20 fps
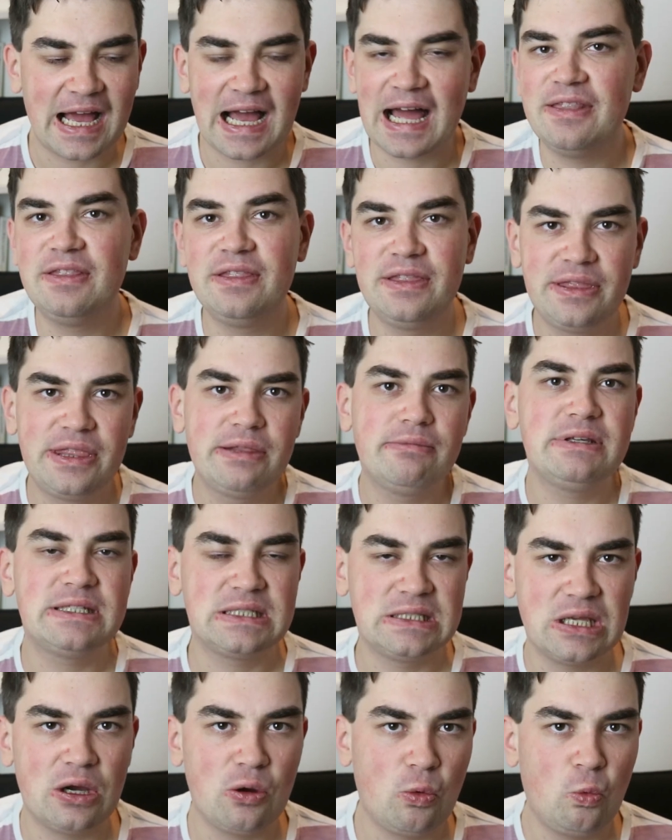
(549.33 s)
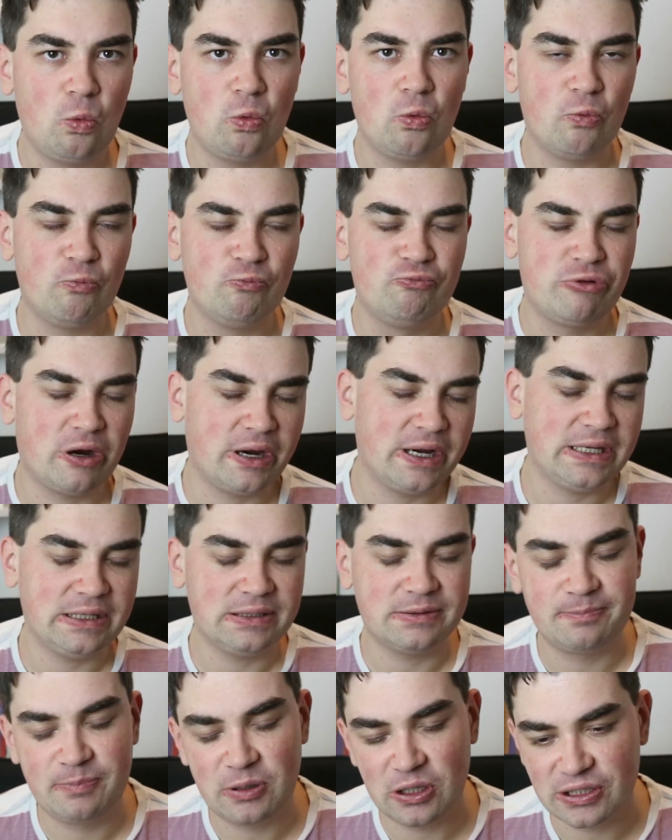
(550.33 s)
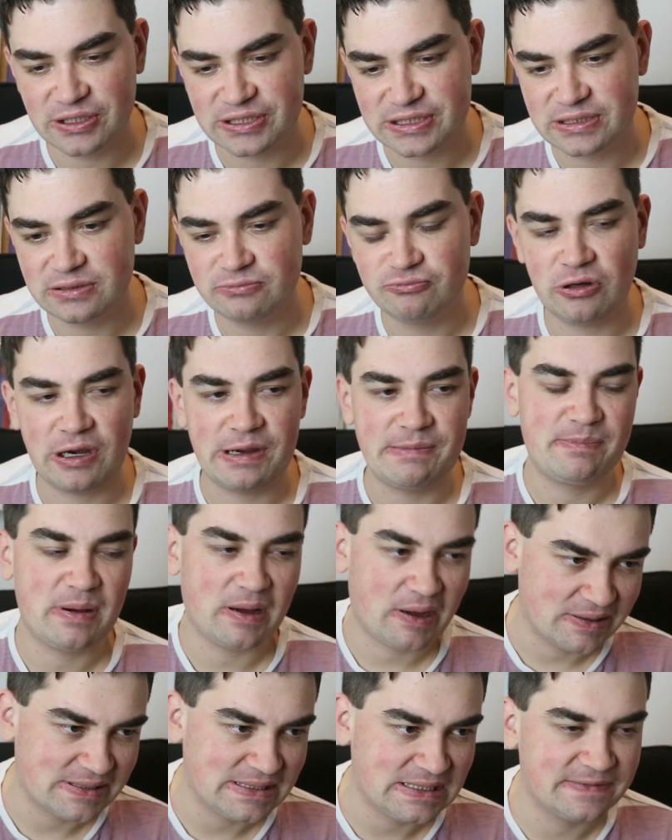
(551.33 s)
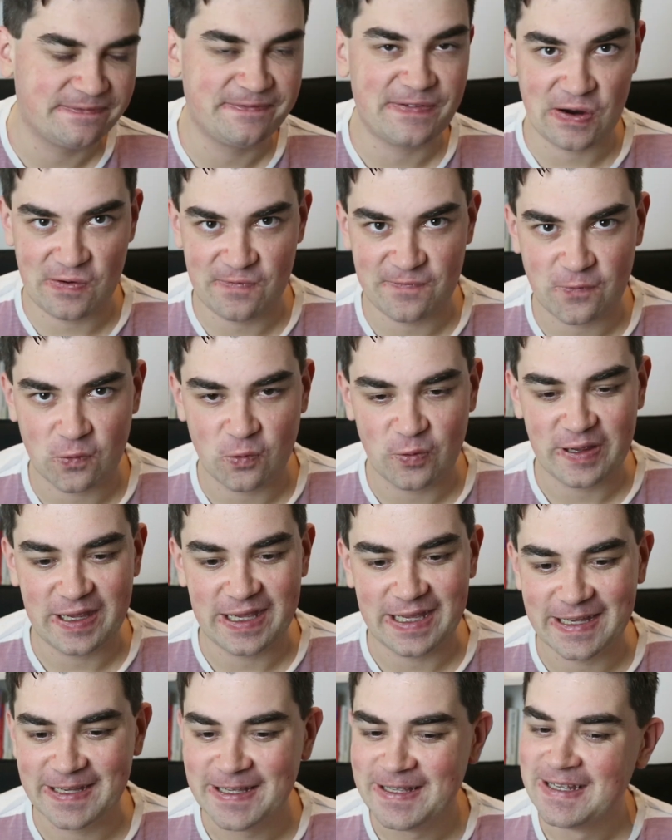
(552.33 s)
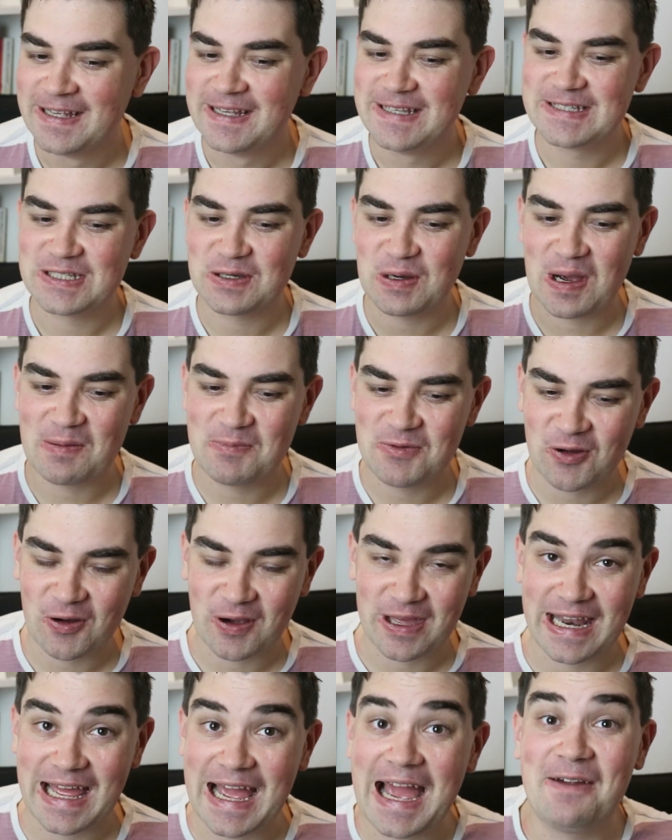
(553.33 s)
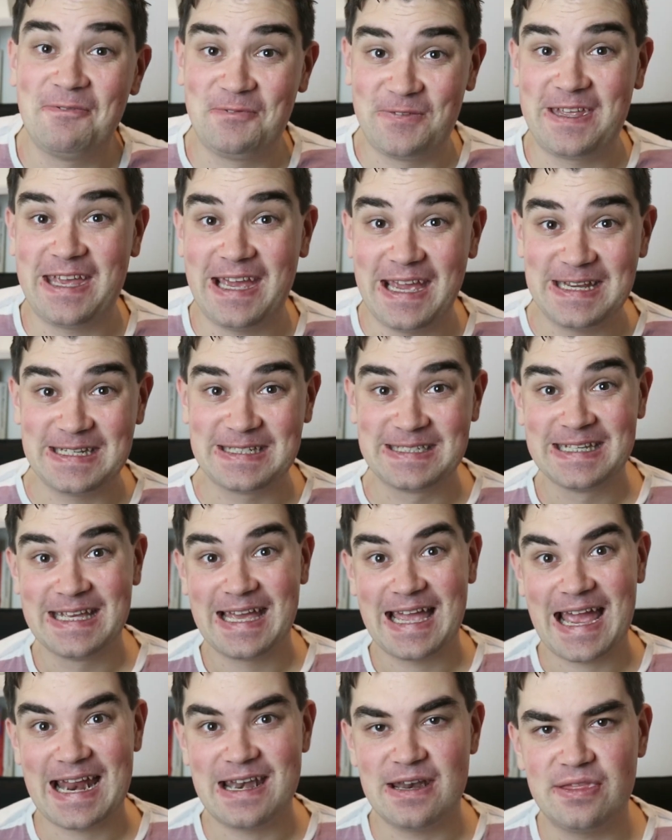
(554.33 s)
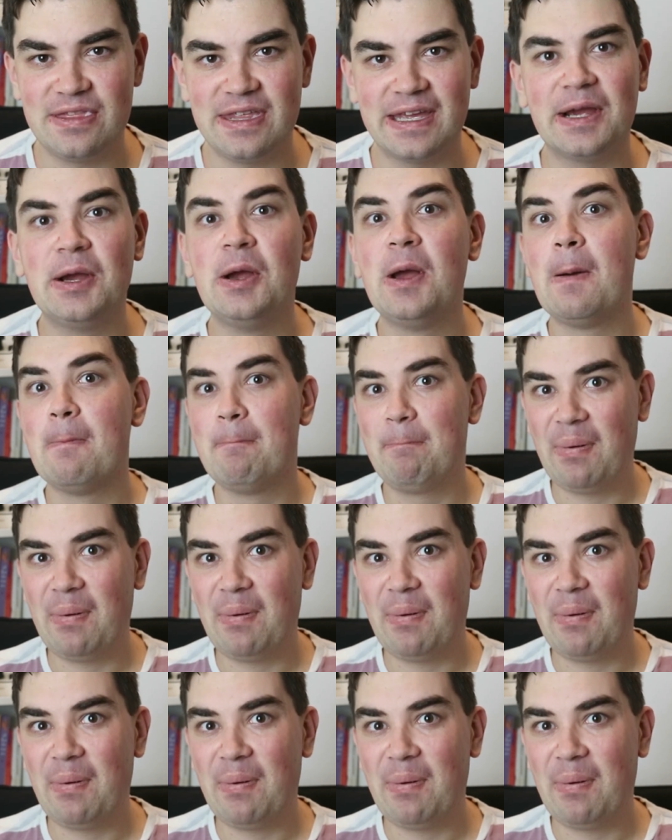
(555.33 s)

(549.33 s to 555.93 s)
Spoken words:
And there is no right person, right party to vote for here, so I'm not going to advocate anything.